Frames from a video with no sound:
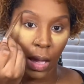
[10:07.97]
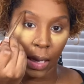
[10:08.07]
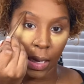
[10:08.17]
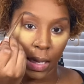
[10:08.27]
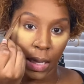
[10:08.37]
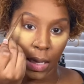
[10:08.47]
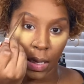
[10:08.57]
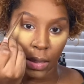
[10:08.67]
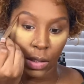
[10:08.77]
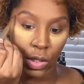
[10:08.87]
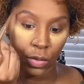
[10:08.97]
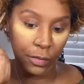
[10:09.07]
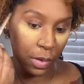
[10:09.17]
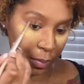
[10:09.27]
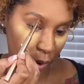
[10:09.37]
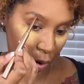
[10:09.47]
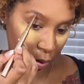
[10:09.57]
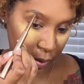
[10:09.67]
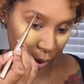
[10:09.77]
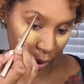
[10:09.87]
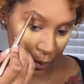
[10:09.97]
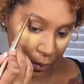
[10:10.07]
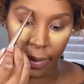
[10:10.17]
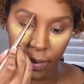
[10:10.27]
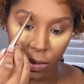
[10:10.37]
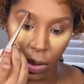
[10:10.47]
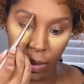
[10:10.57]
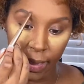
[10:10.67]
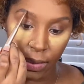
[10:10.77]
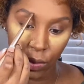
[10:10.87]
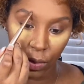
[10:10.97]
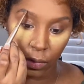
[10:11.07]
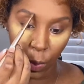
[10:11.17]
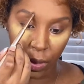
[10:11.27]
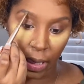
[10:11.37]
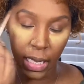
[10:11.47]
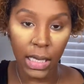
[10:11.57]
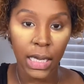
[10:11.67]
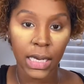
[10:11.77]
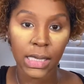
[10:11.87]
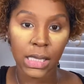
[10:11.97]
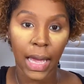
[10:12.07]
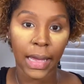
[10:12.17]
And you filmed the whole thing. So he gets on the phone with Annie and he's like,